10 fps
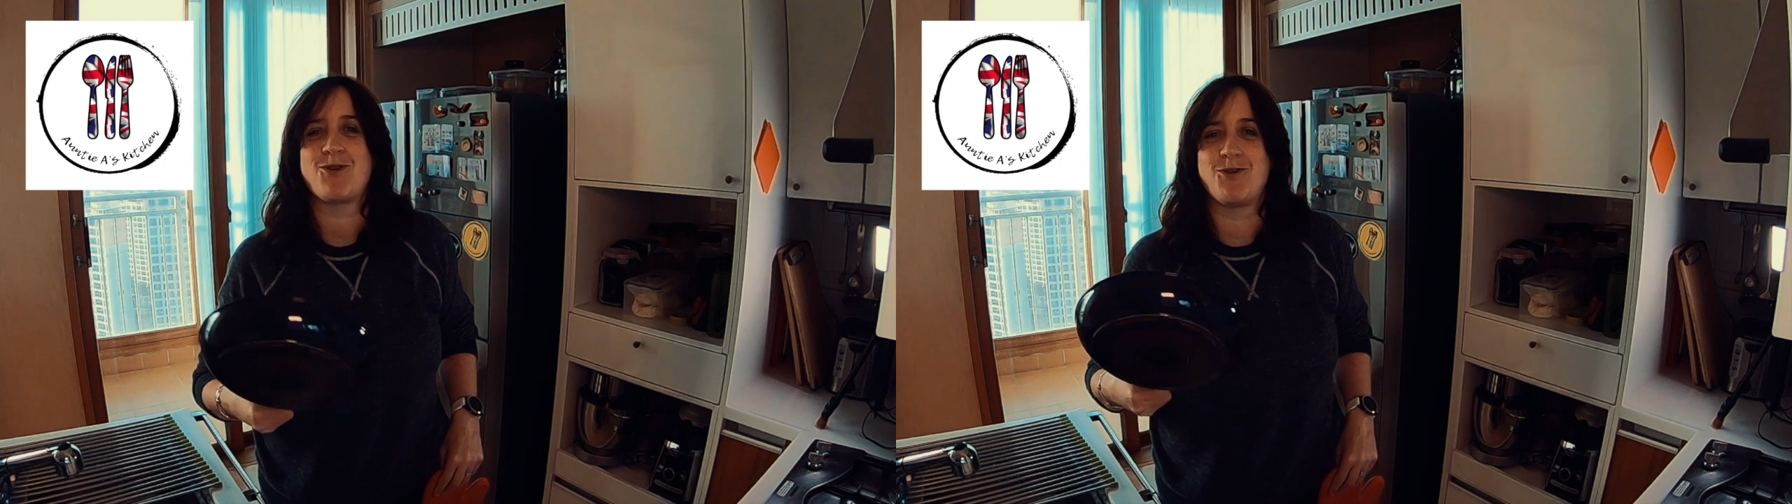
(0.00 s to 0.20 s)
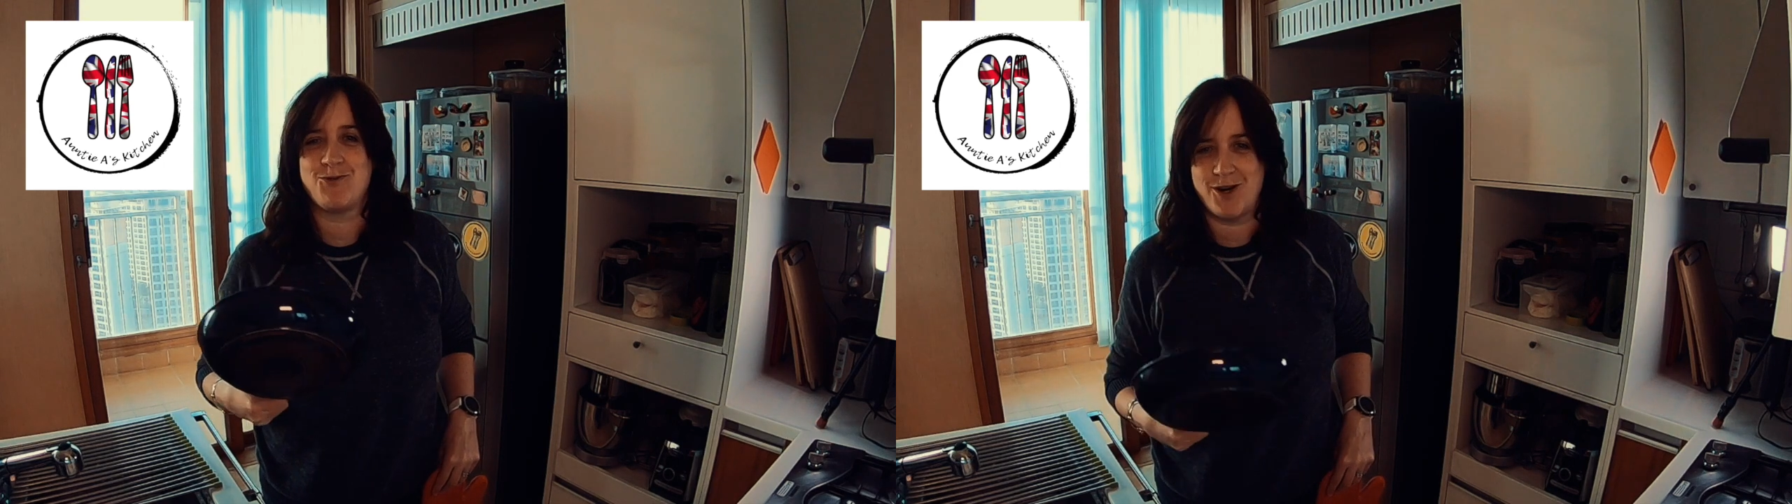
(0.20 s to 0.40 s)

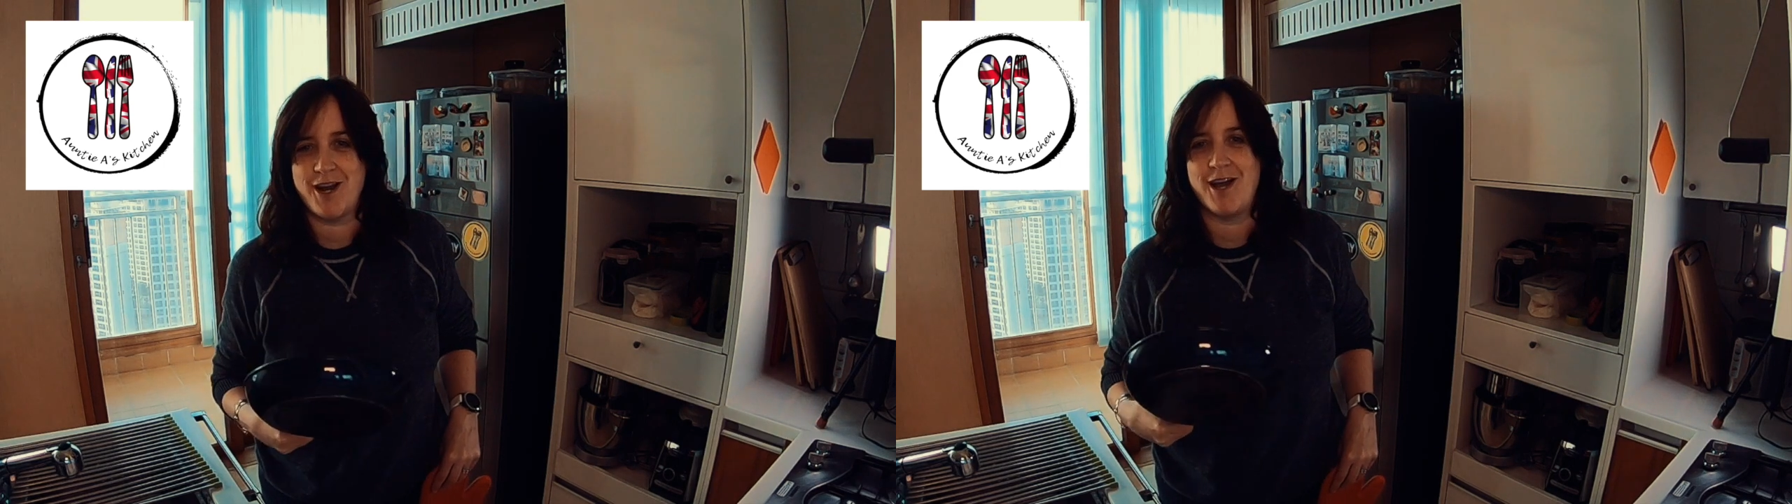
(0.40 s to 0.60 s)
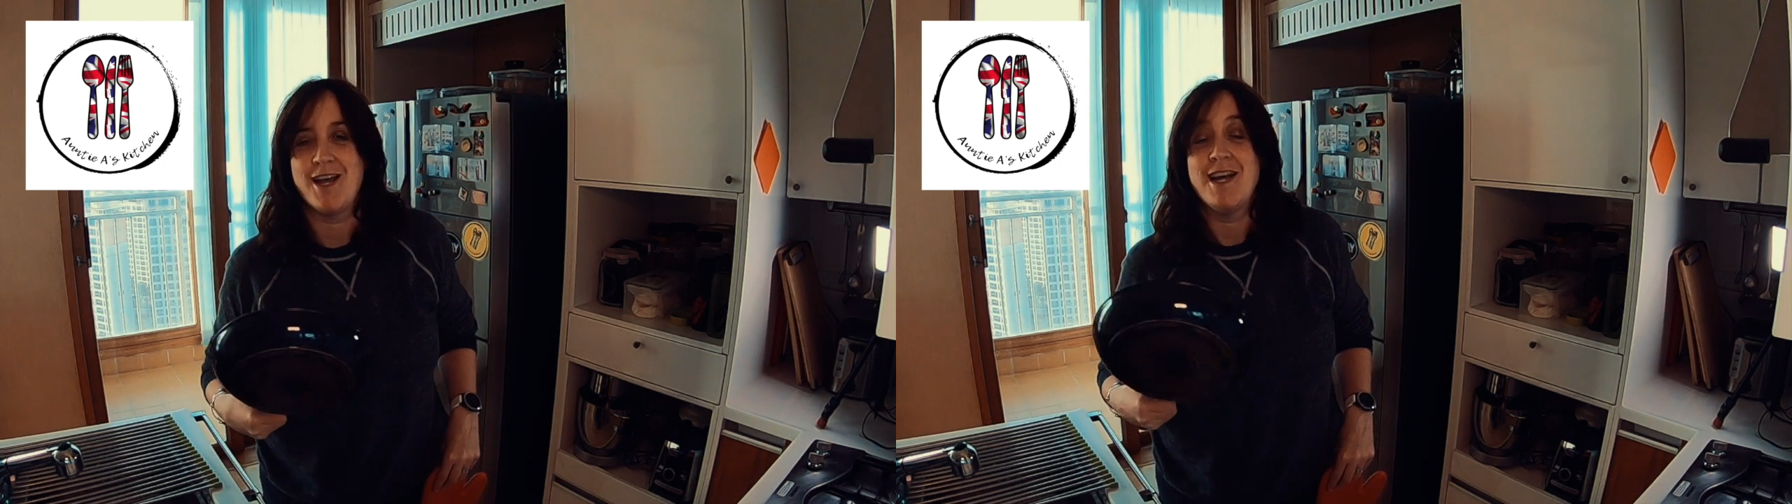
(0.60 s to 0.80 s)

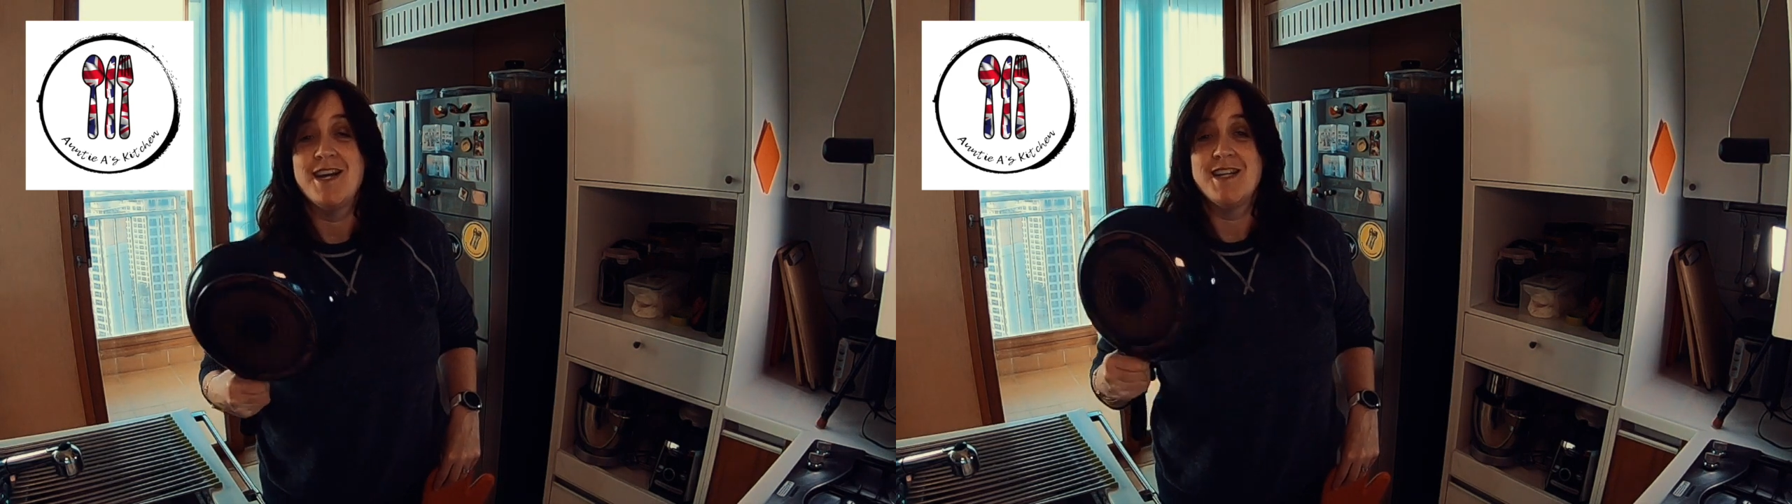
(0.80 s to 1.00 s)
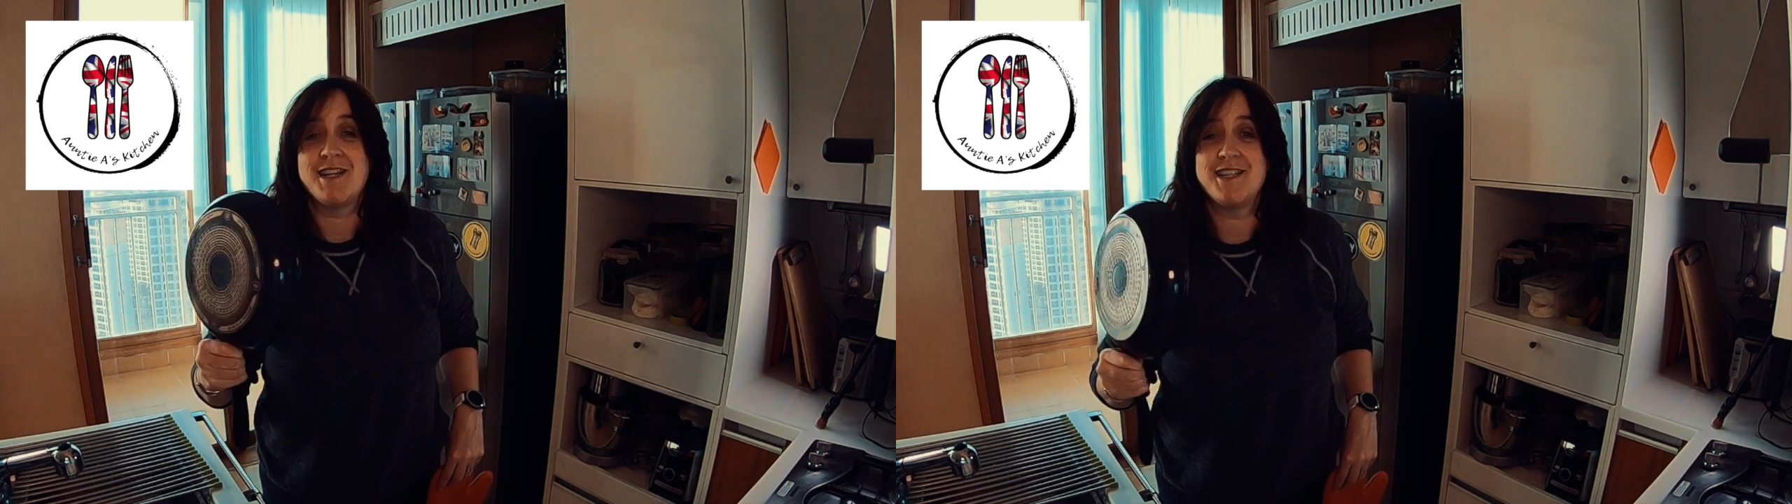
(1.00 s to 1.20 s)
Korea.
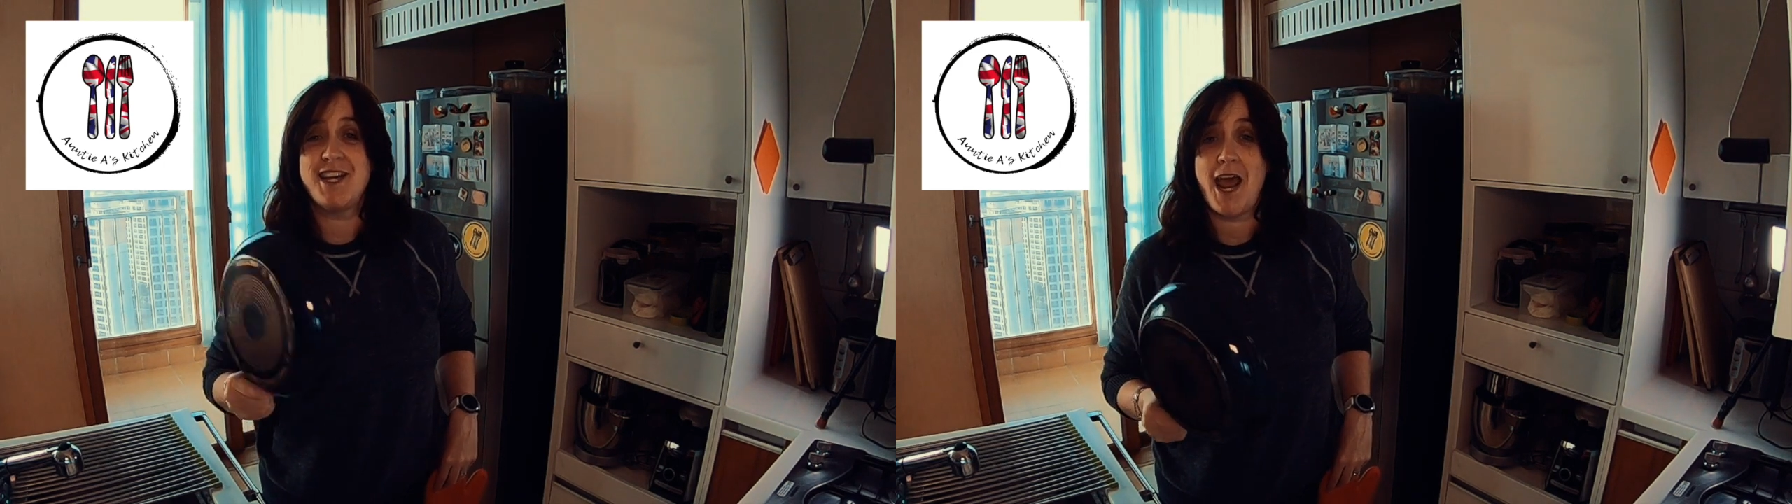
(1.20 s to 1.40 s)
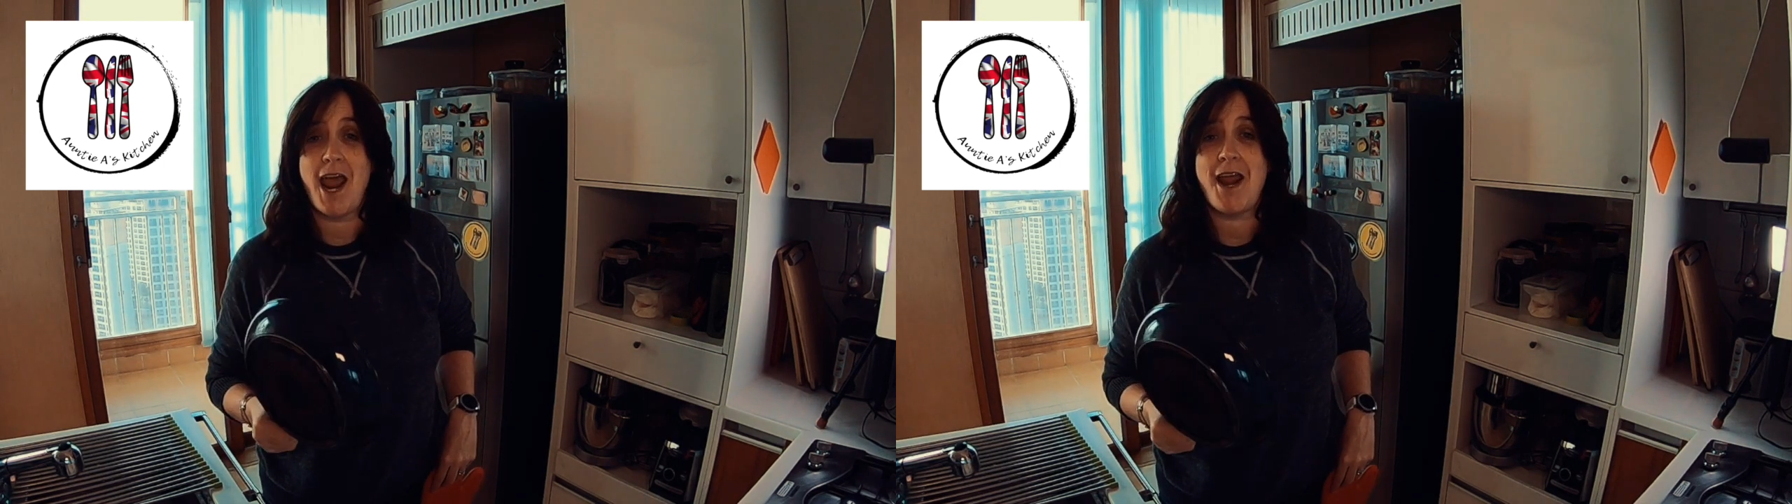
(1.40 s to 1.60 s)

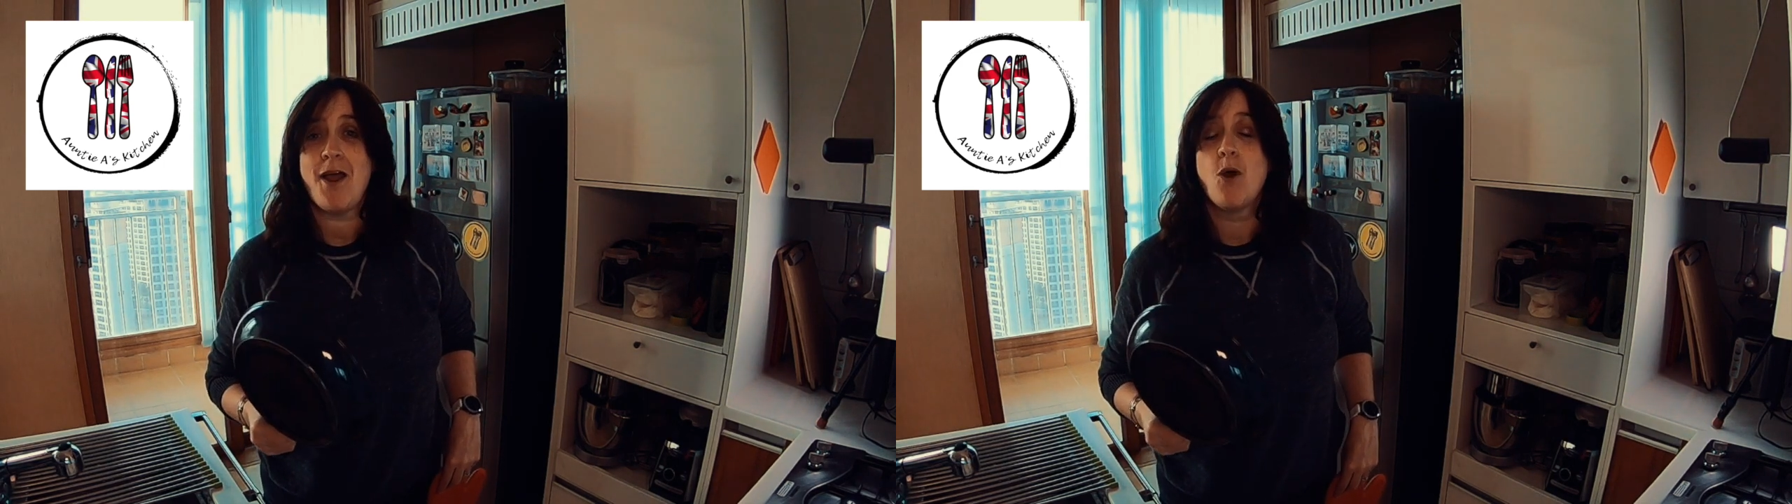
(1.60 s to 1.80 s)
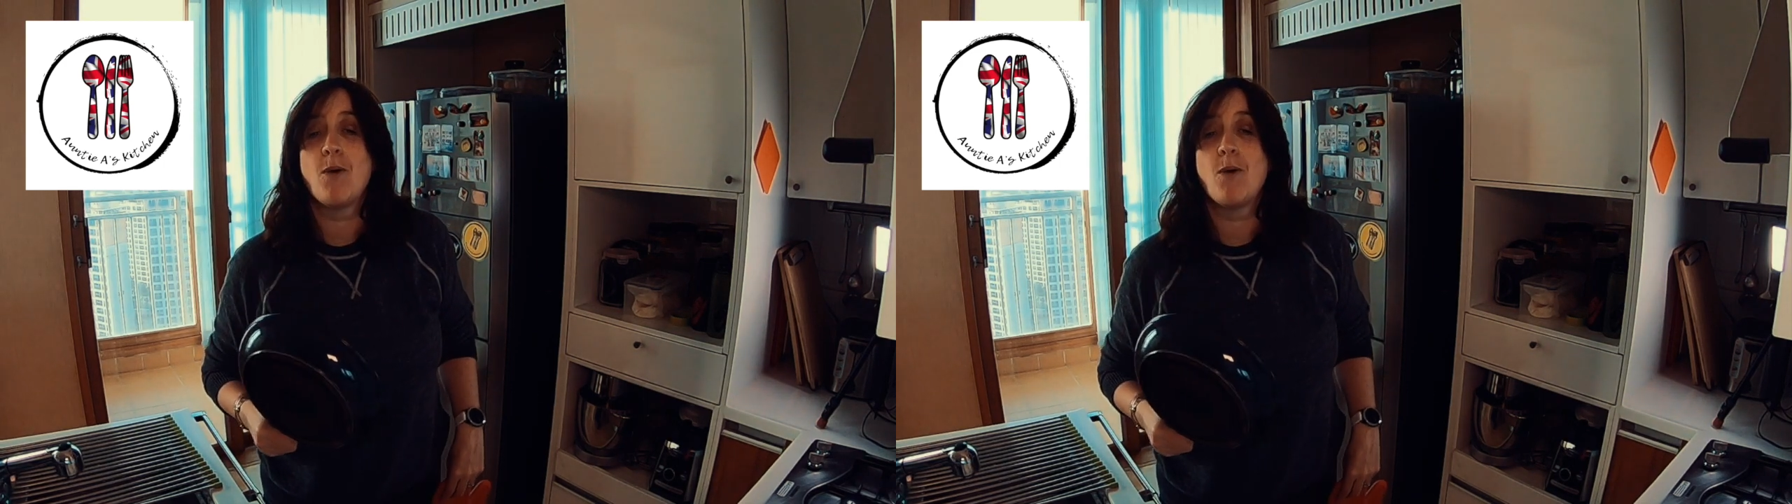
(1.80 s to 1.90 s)
Today